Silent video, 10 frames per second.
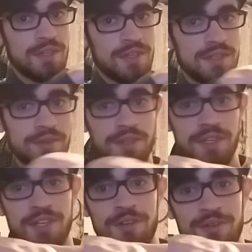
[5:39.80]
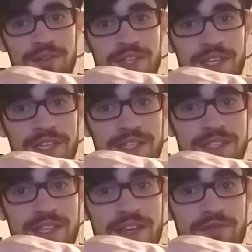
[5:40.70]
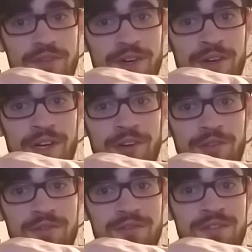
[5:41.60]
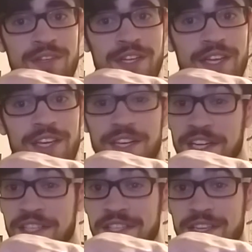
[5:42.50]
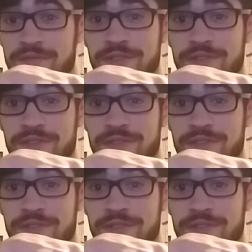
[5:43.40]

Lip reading: So you know that it's that far out and not that